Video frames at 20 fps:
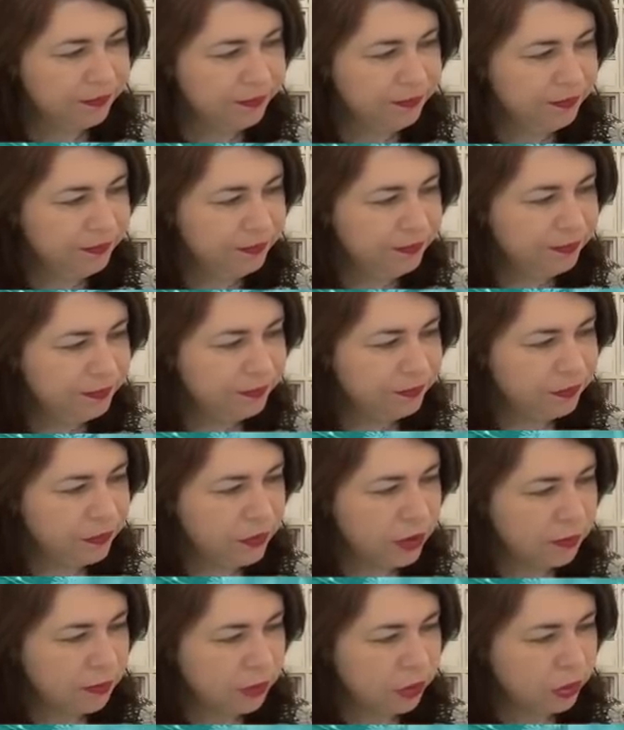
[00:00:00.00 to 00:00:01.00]

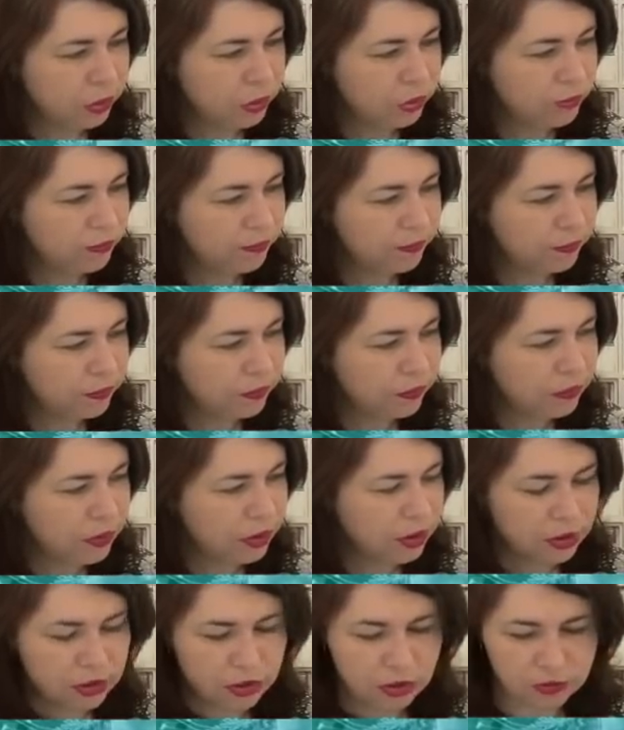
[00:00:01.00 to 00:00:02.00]
the blue,
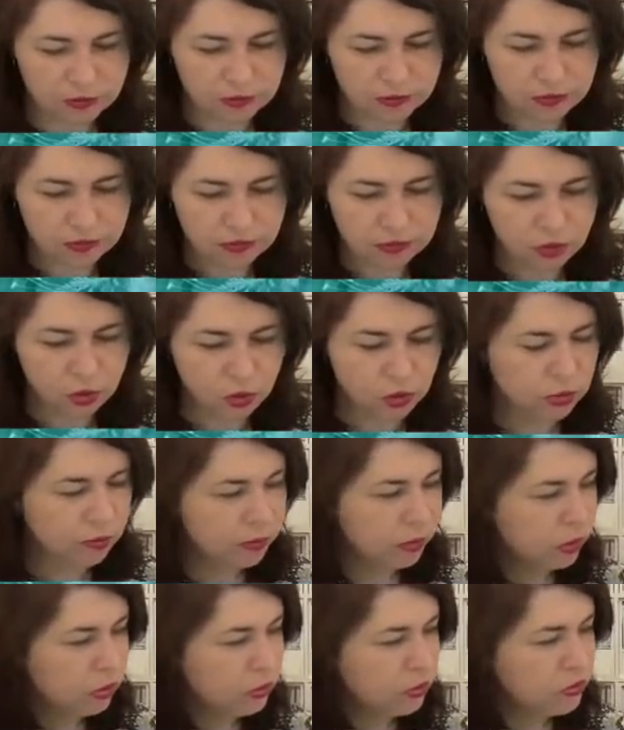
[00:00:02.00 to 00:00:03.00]
the all the
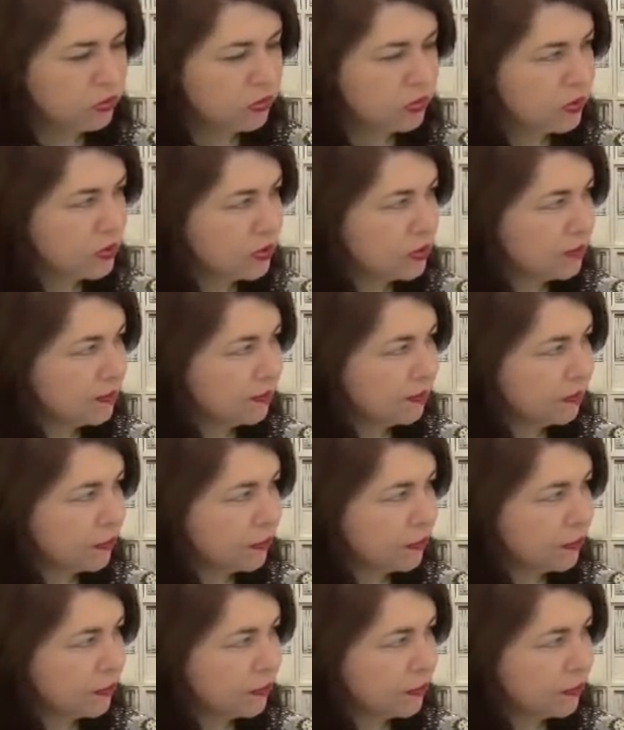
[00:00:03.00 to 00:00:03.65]
blues.